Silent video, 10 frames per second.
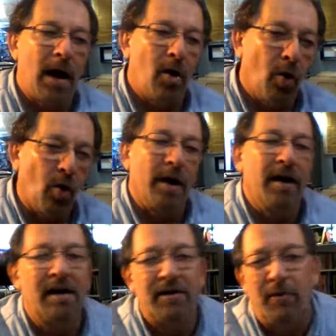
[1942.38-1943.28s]
Or
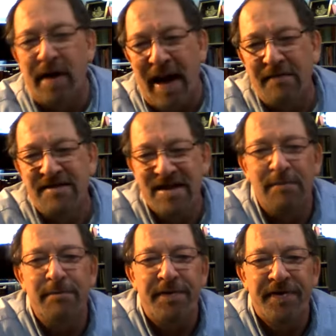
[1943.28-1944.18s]
you would have
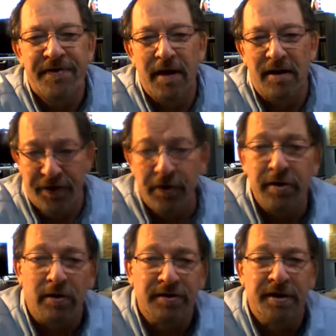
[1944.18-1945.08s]
some third
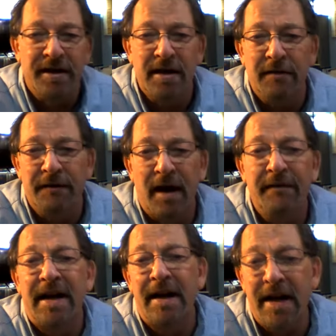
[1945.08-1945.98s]
alternative of
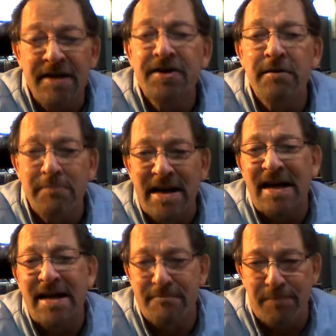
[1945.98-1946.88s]
an
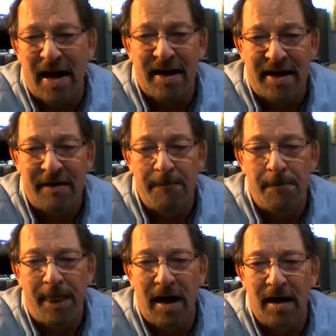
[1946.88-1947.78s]
intermediate body
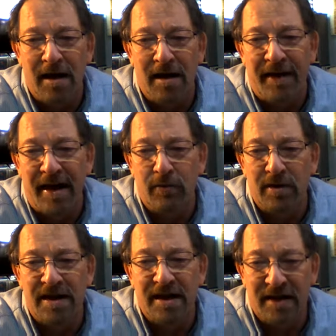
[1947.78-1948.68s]
that
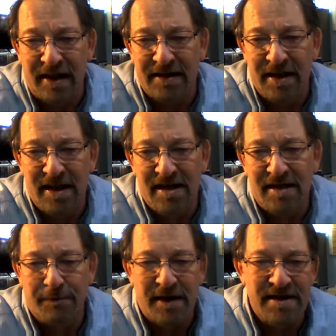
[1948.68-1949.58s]
would elect
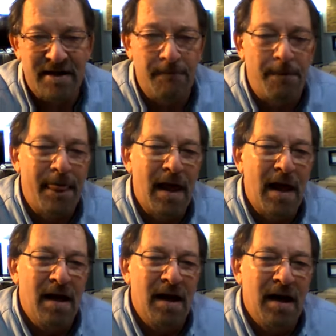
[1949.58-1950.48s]
the president.
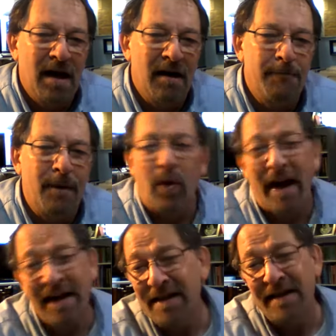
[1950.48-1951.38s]
Why
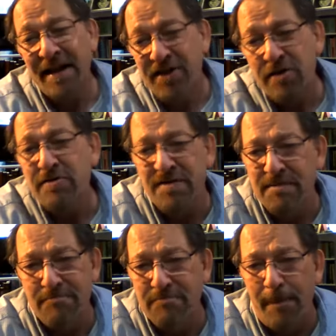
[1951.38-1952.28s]
didn't they choose
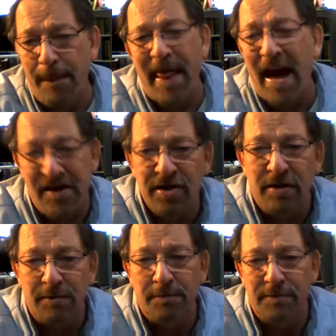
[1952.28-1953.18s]

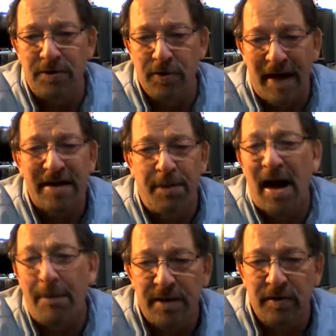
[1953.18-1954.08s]
national direct
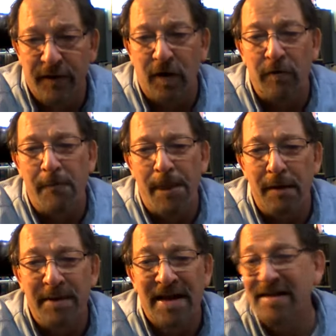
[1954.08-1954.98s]
popular vote?
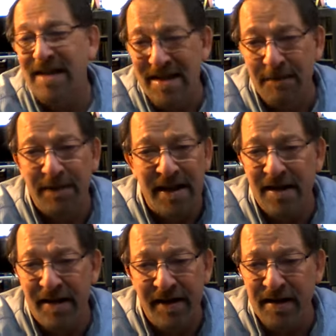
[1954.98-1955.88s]
Because they simply
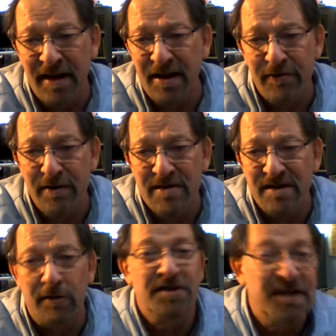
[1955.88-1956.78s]
didn't think the country was
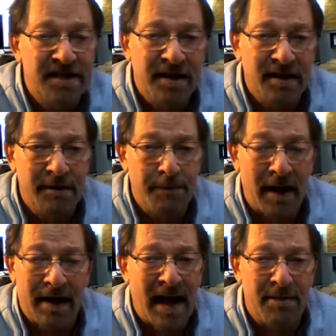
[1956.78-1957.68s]
logistically
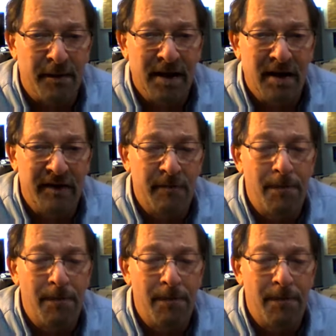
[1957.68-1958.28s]
capable of it.